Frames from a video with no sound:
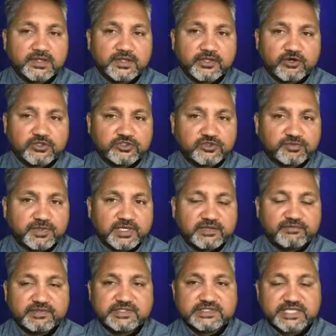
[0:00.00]
They also
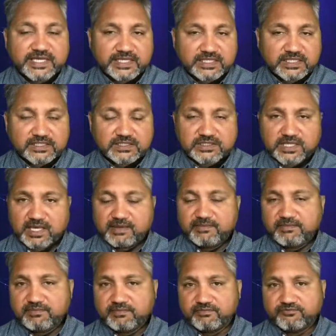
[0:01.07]
believe in cyclical time,
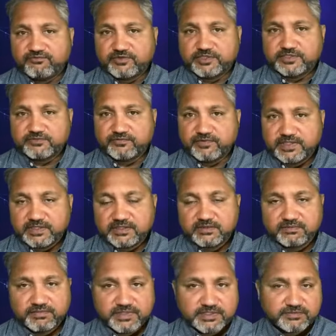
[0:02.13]
which is
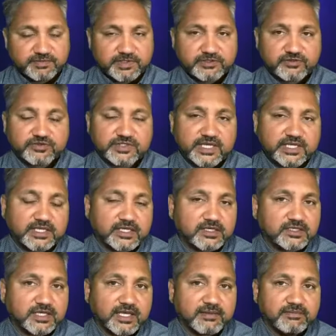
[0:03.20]
based on
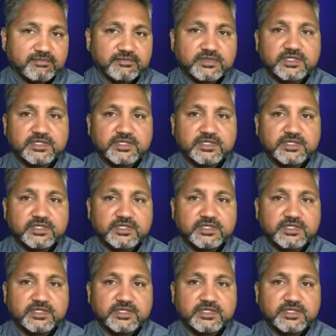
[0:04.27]
cyclical time,